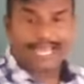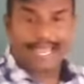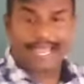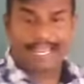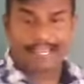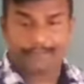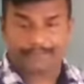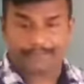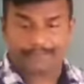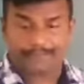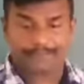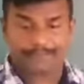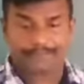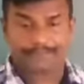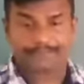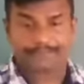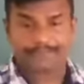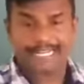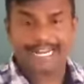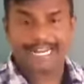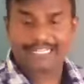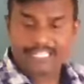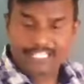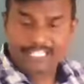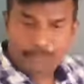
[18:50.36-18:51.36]
time,
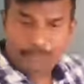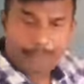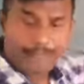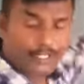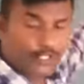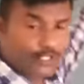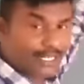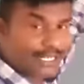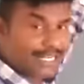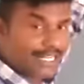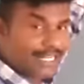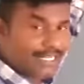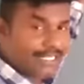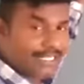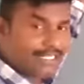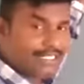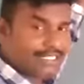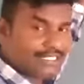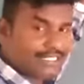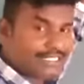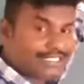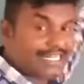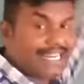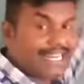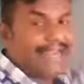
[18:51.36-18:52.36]
at this particular
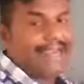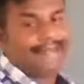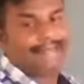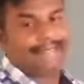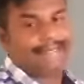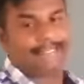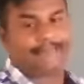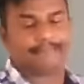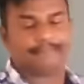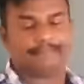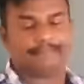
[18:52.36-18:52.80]
state,